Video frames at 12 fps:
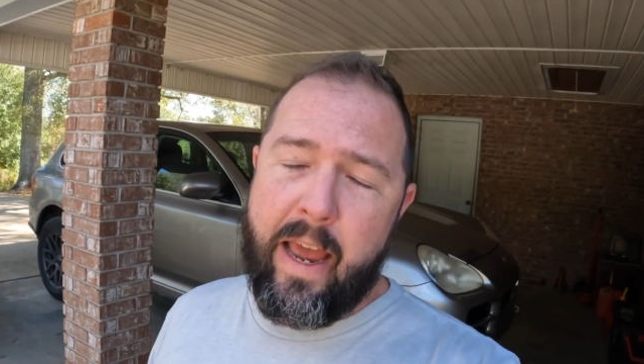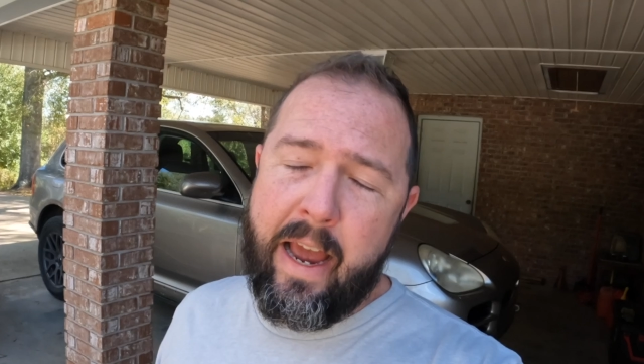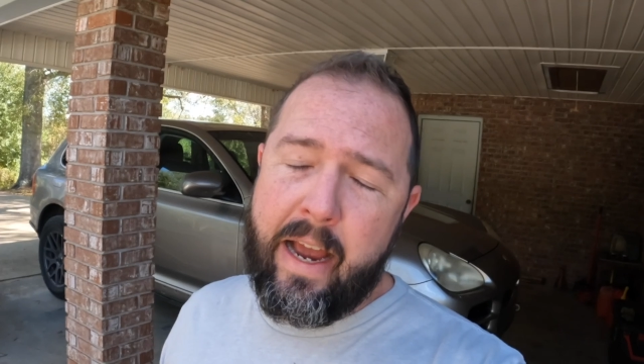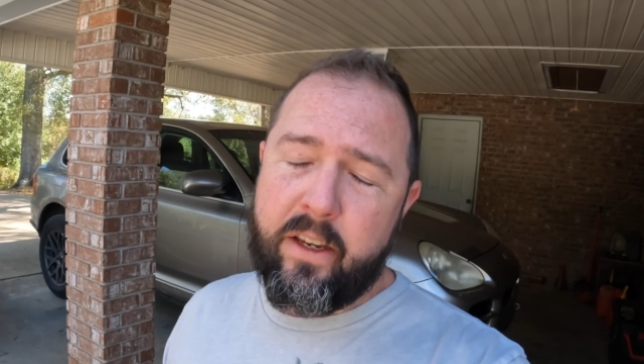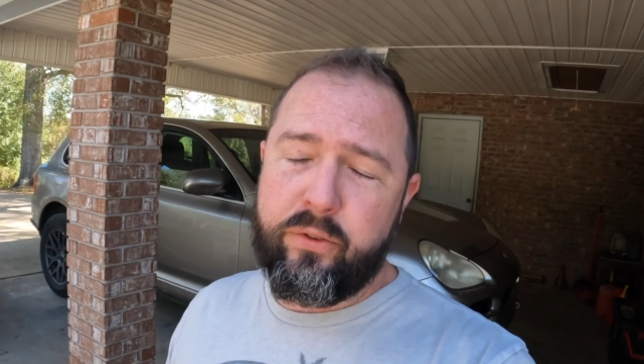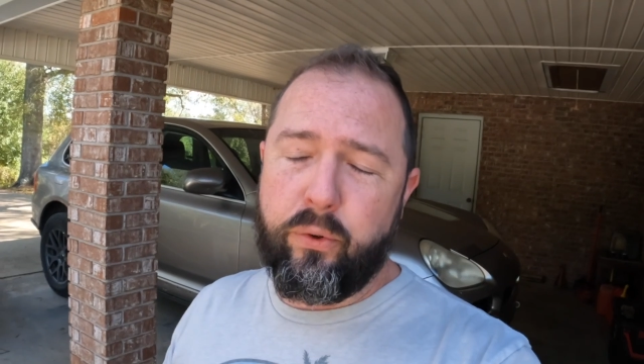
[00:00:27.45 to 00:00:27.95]

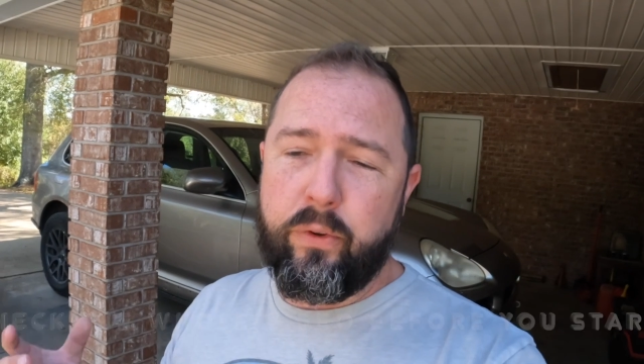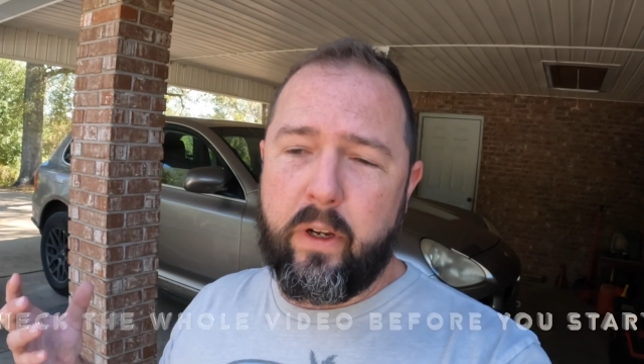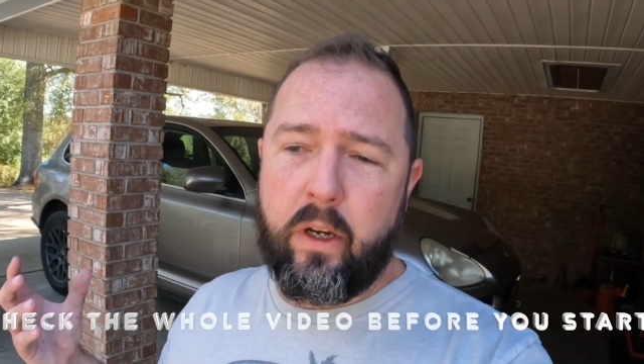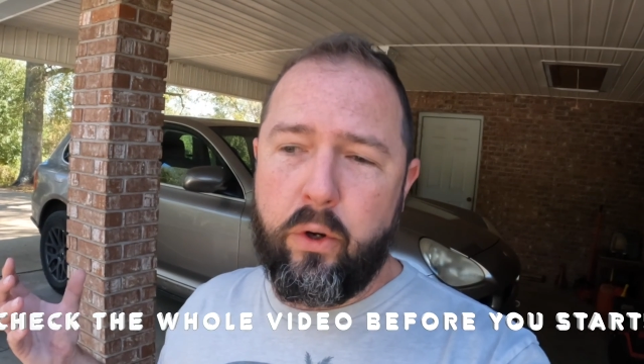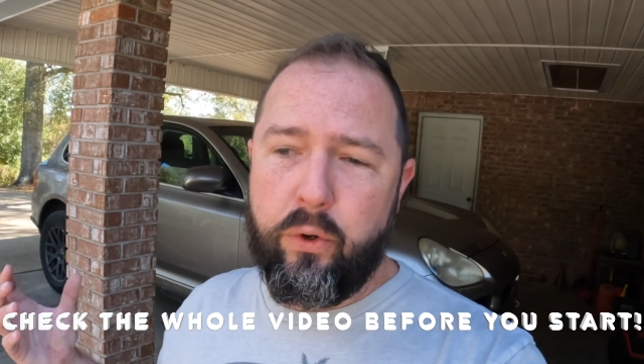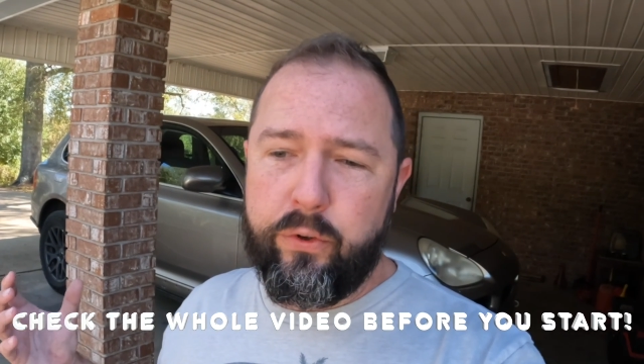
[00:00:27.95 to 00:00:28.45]
axle that
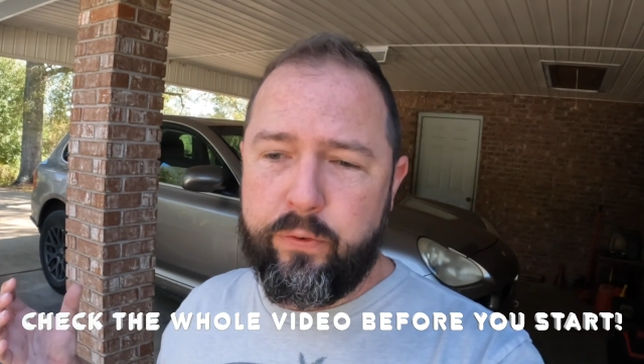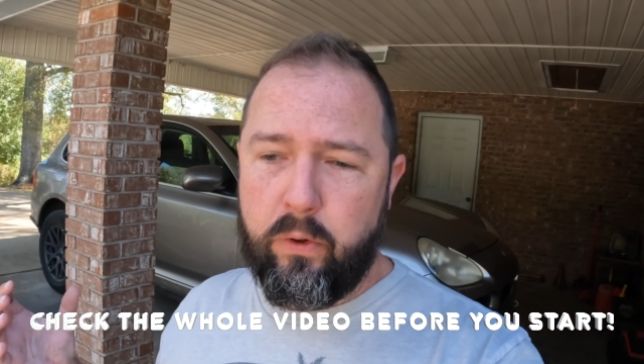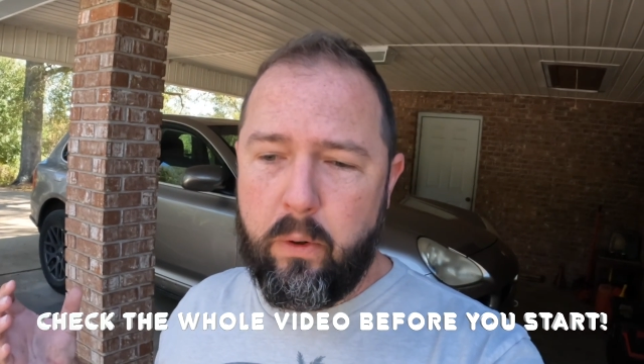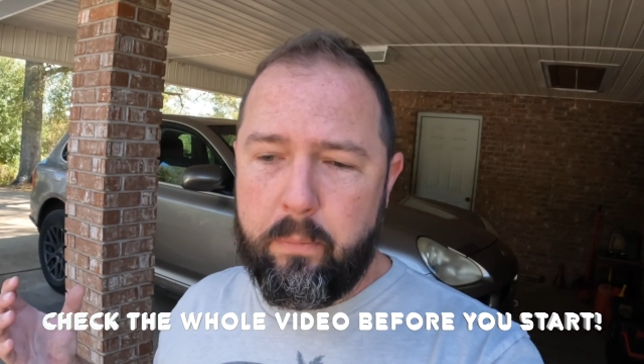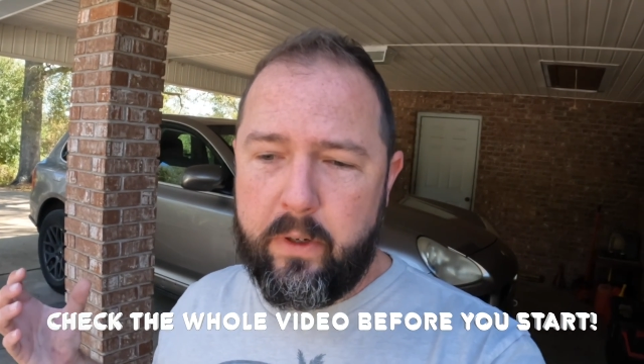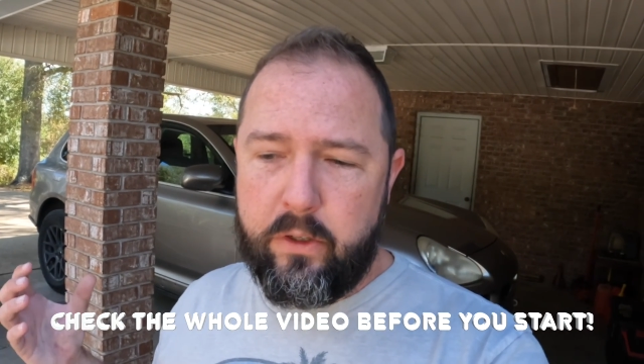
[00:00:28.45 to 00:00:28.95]
goes
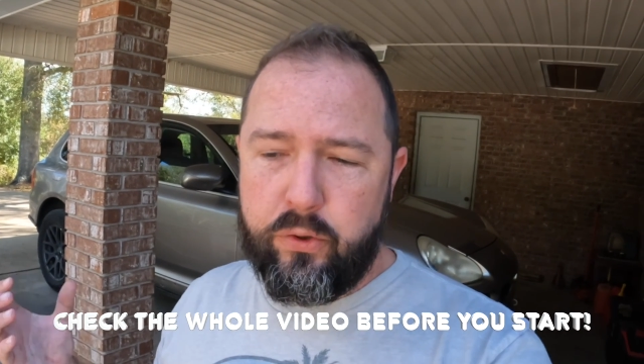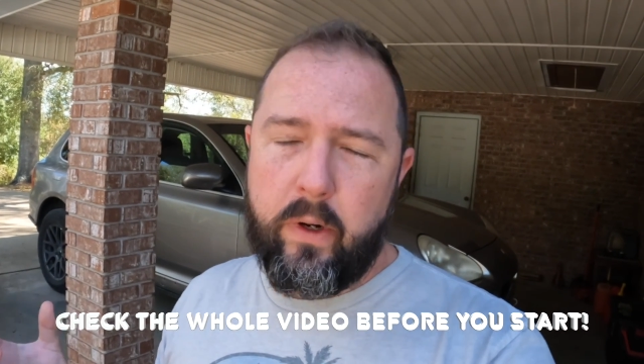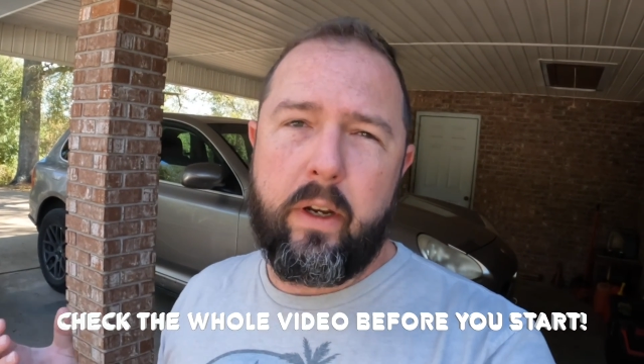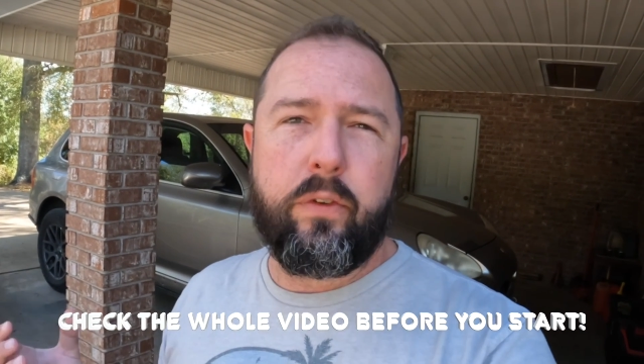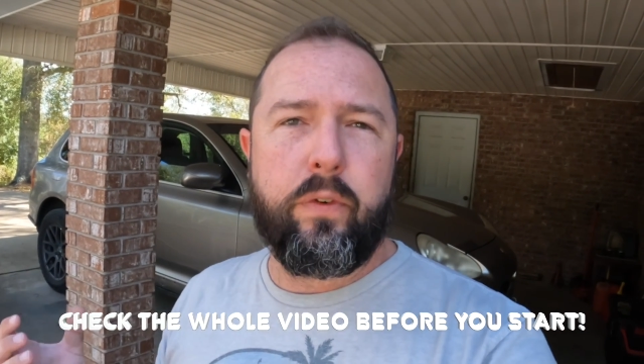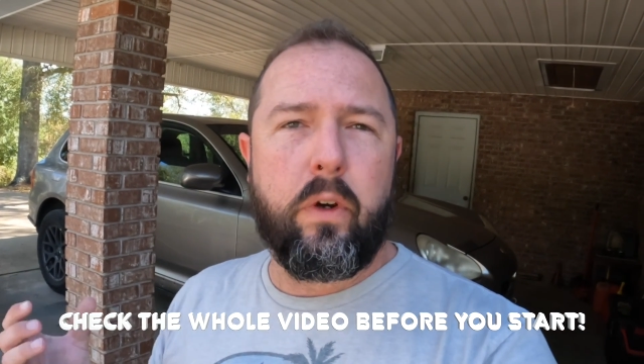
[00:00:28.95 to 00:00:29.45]
from the
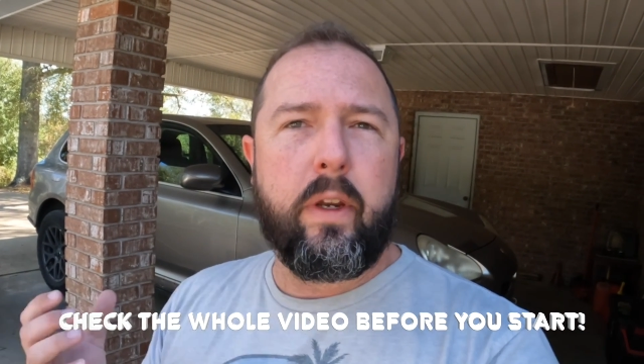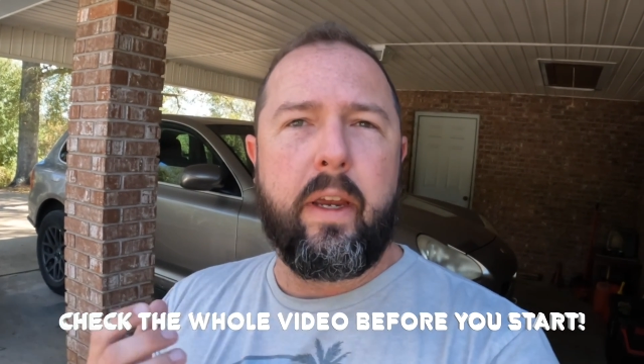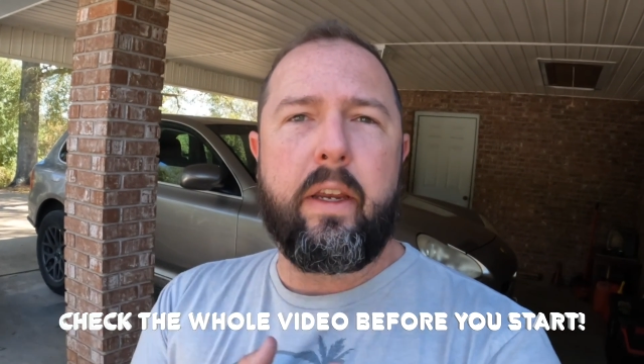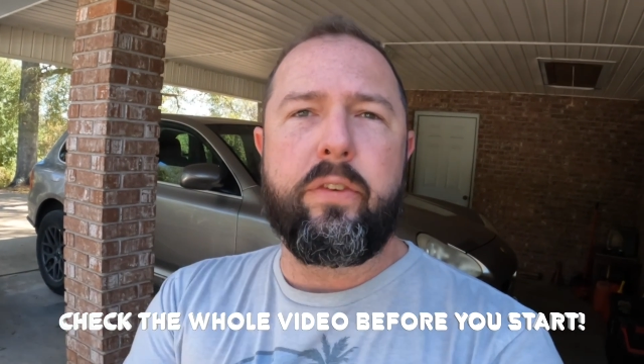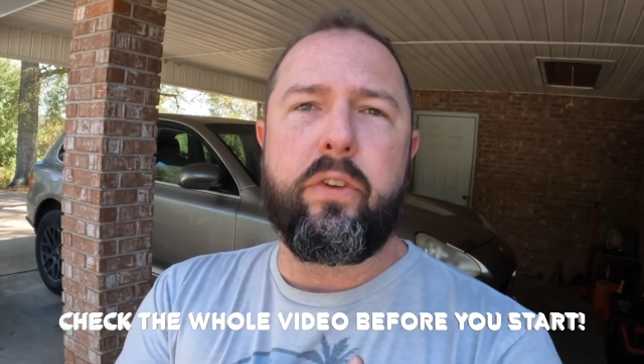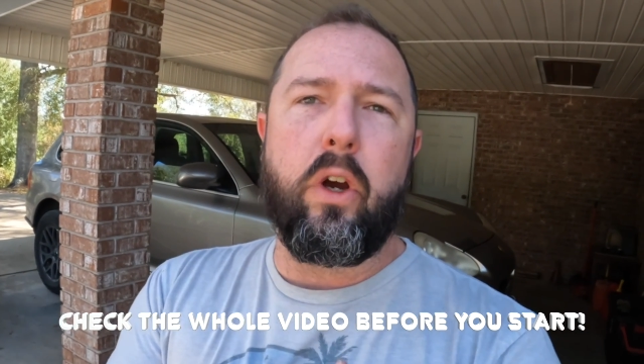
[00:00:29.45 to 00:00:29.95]
transfer
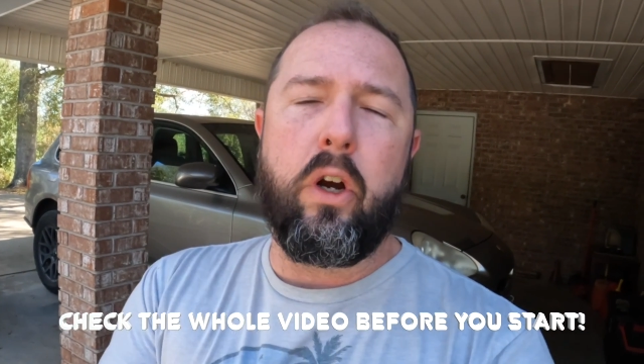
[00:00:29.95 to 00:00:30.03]
case